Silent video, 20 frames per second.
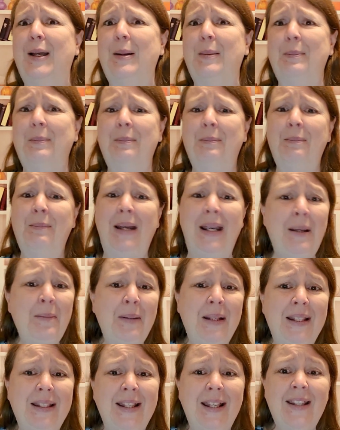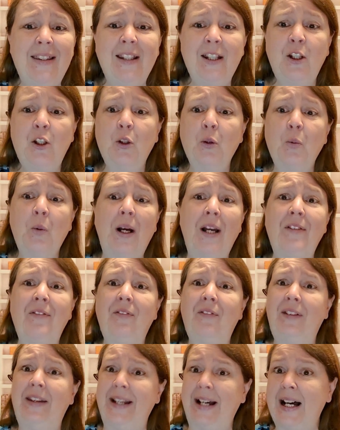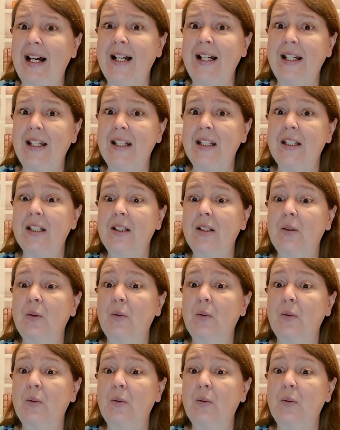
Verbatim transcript: Maybe they think your wife died,